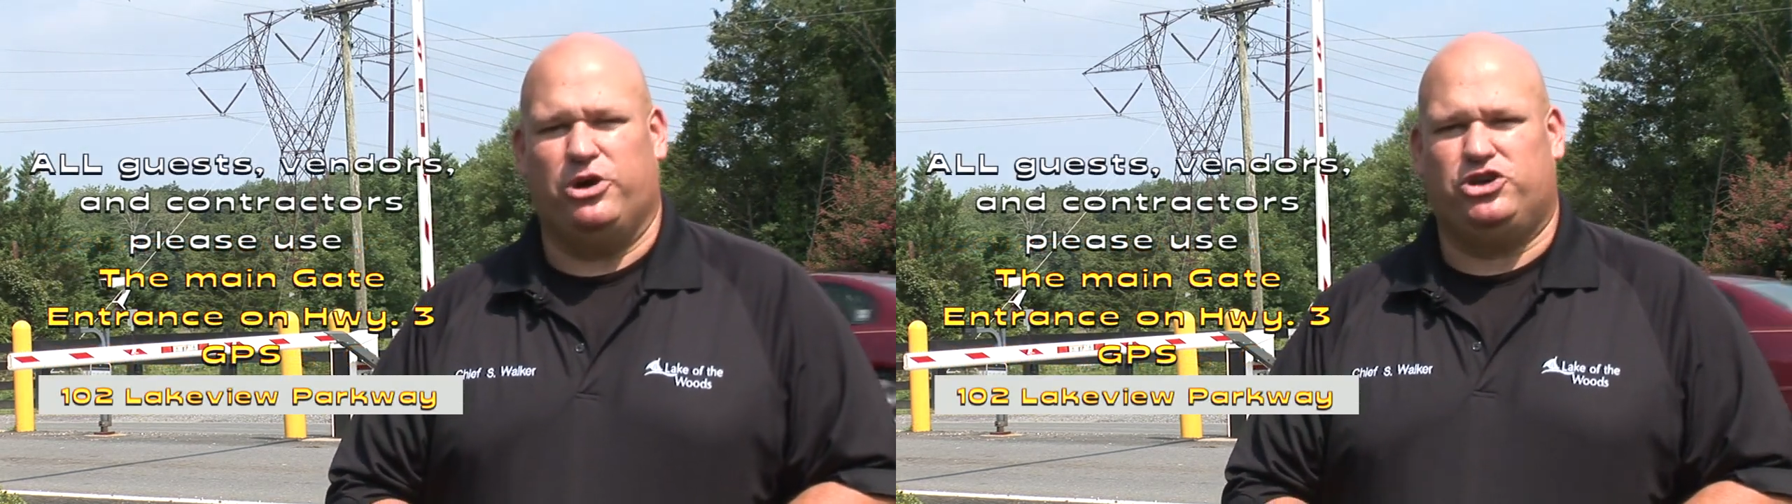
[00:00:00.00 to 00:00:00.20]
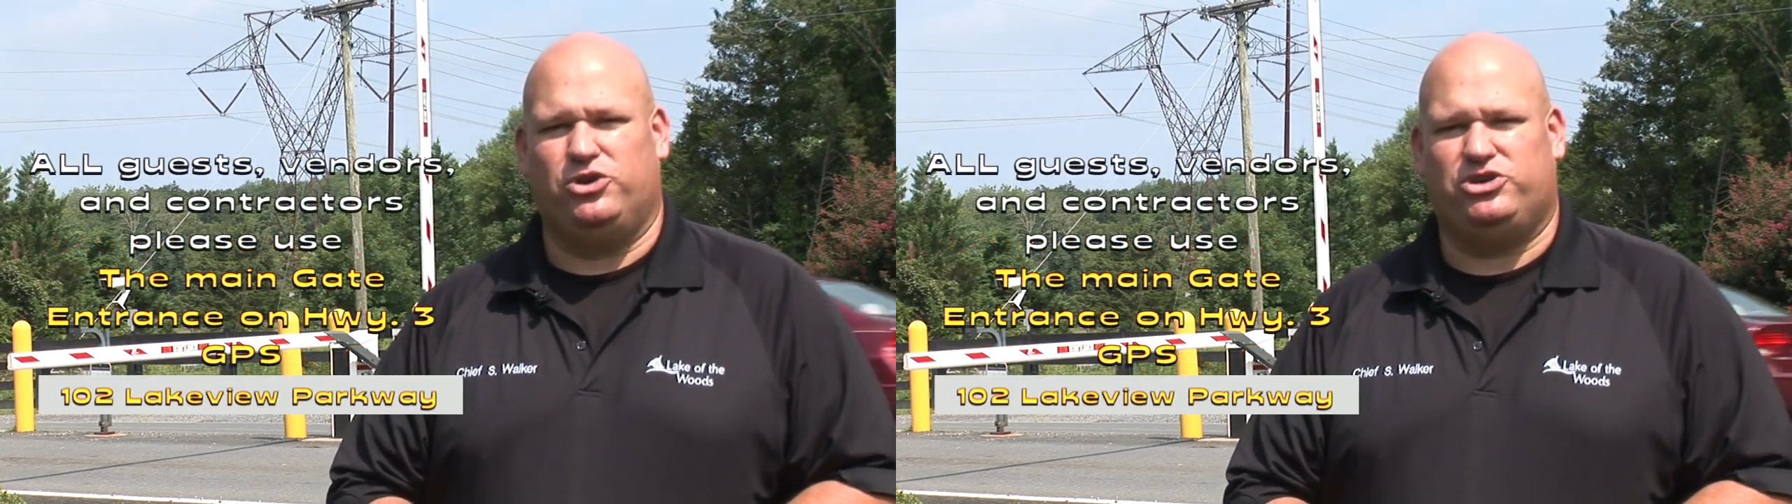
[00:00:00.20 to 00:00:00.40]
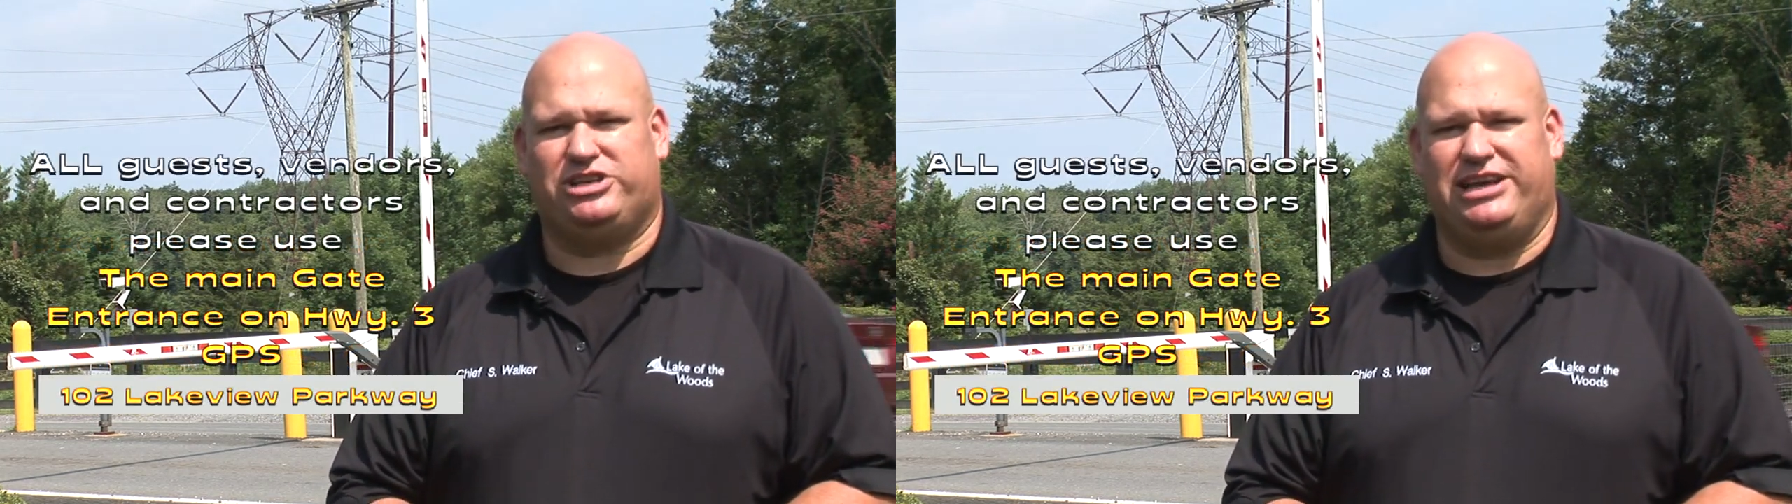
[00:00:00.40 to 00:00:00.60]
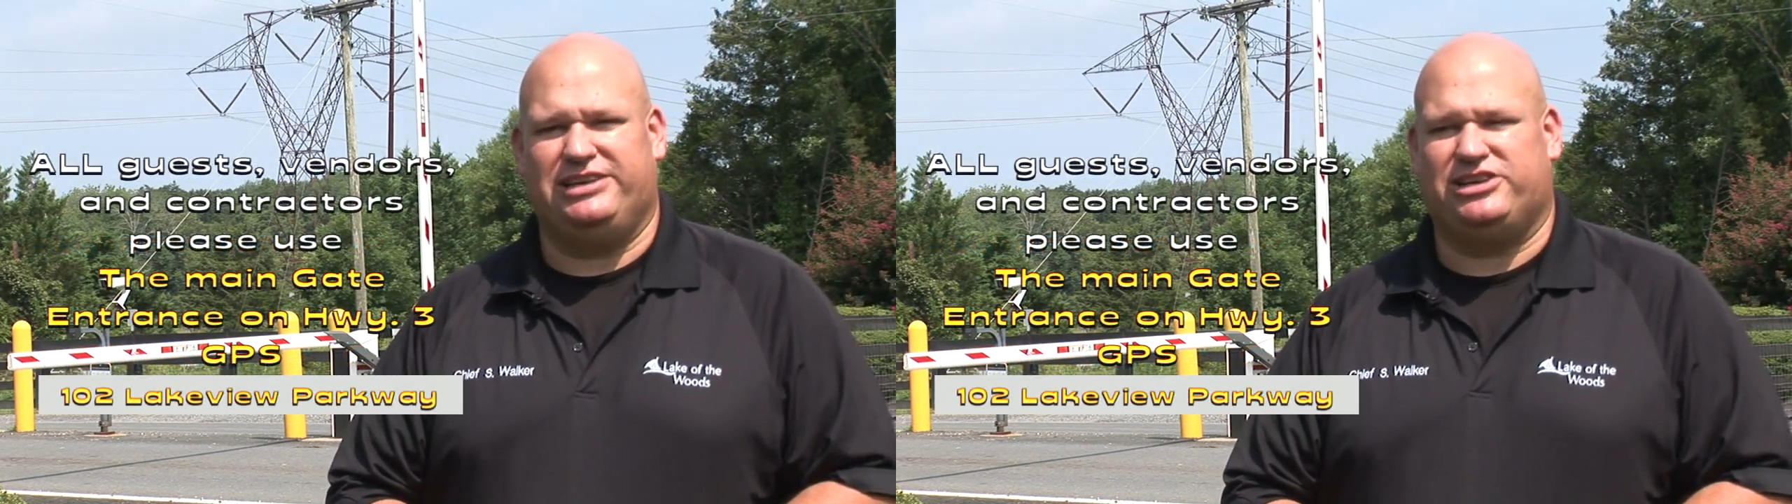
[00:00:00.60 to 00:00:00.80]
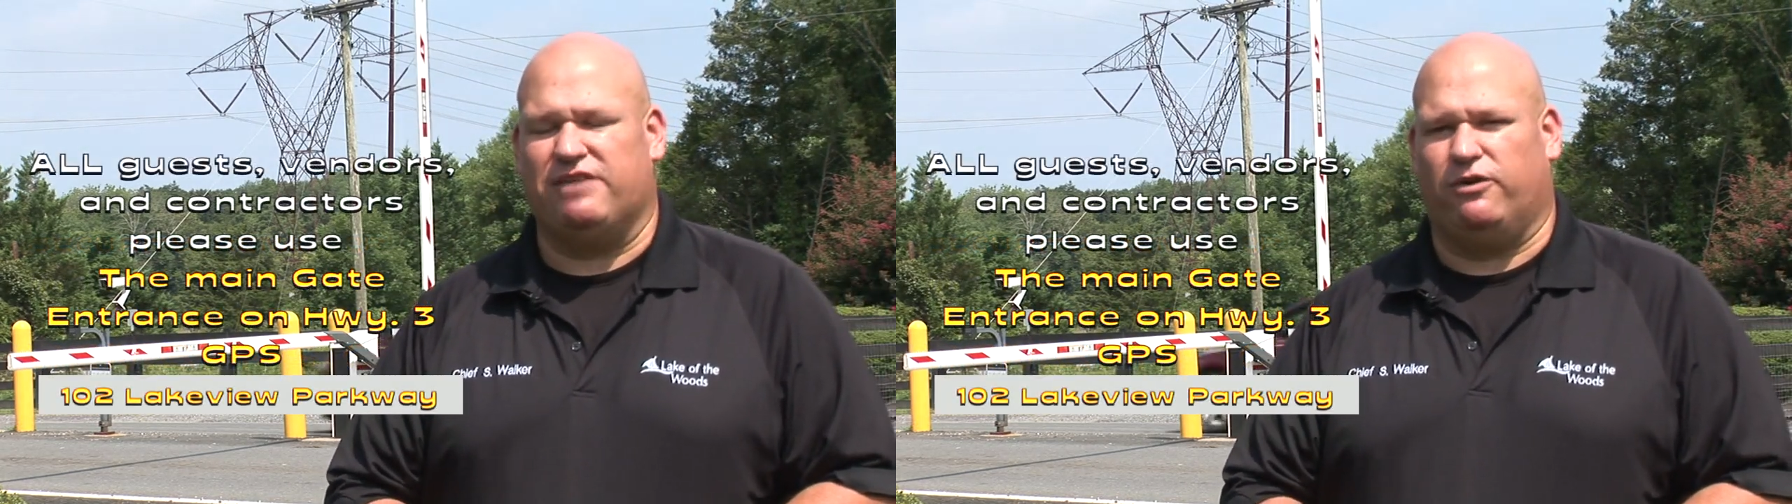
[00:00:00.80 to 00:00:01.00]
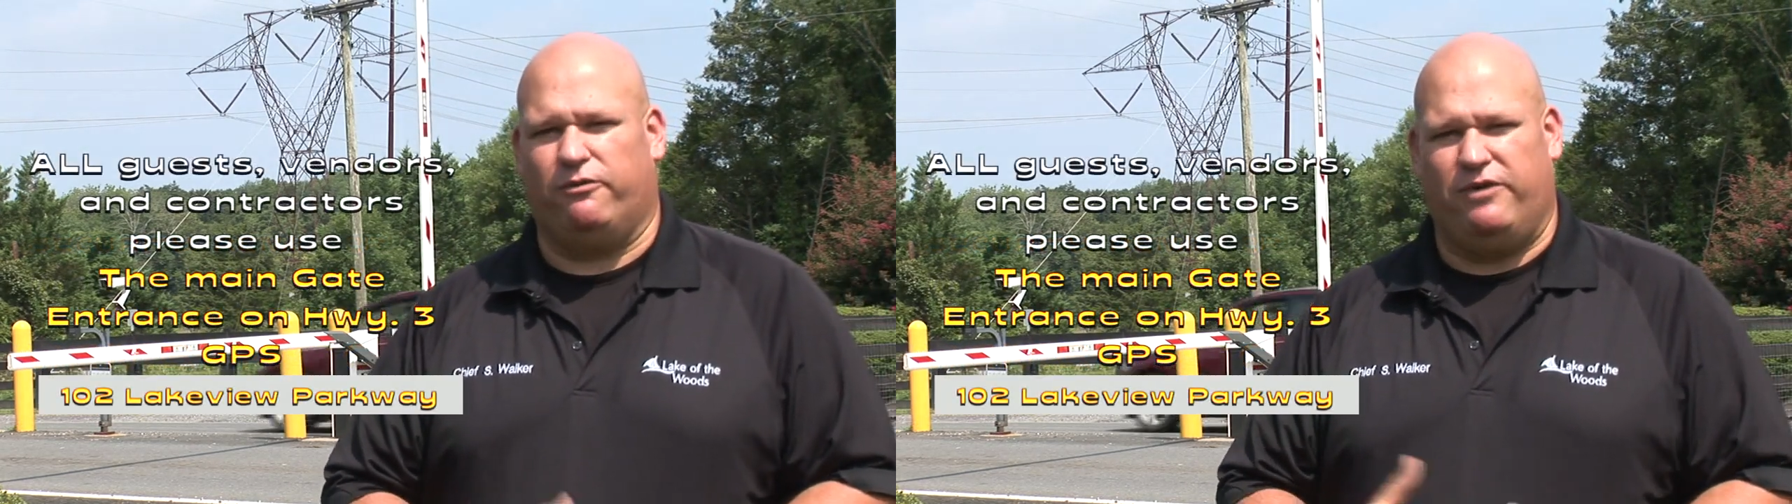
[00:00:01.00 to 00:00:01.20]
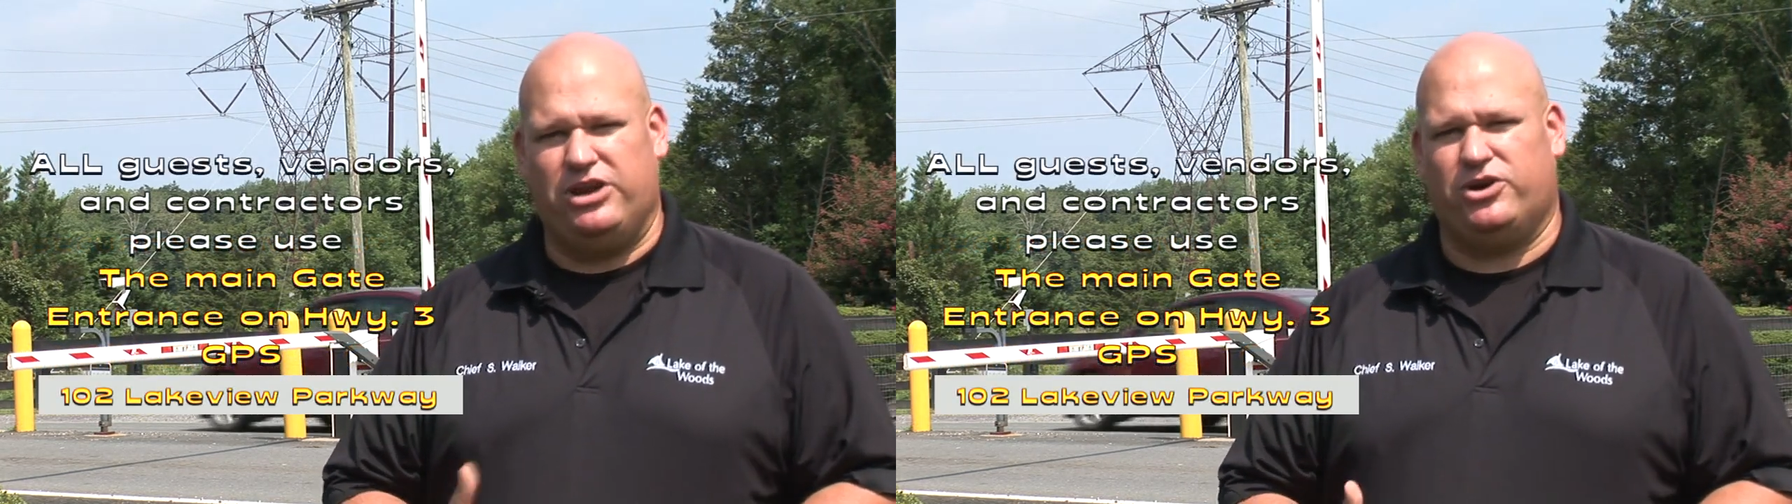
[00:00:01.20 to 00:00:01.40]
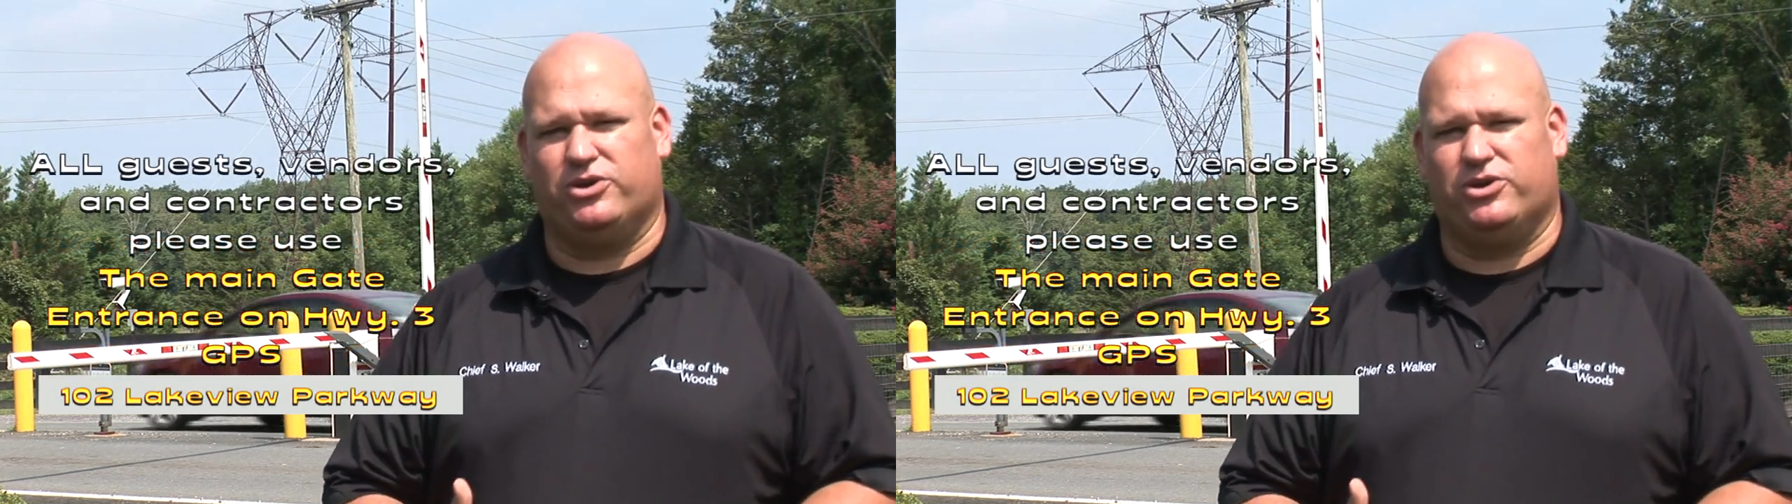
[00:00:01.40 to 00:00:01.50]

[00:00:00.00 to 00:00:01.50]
but we do see several